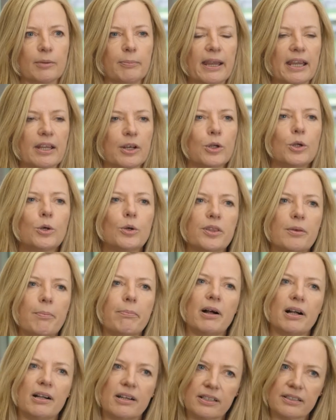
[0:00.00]
about who are the
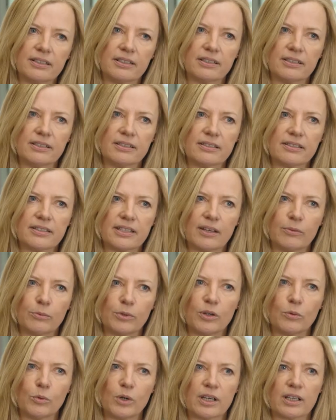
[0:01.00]
partners that
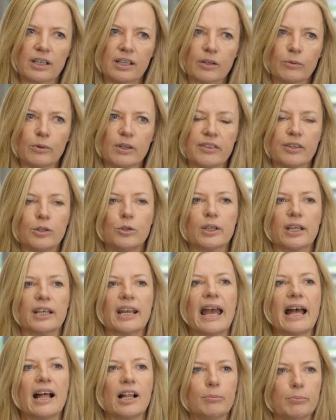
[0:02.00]
we're working with who can
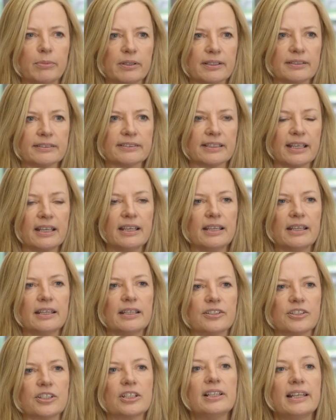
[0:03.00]
help us
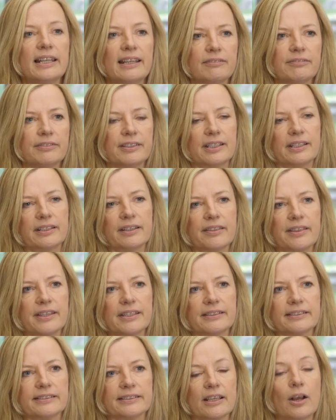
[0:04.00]
to live in
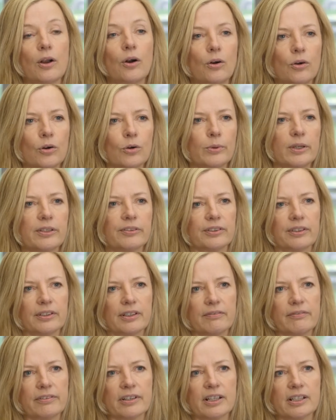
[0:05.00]
this always-on
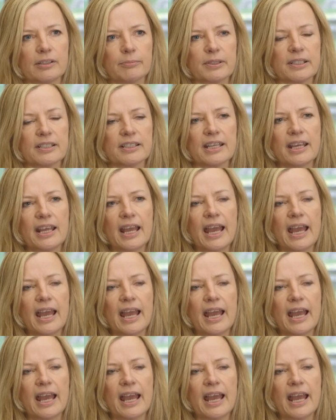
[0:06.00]
environment,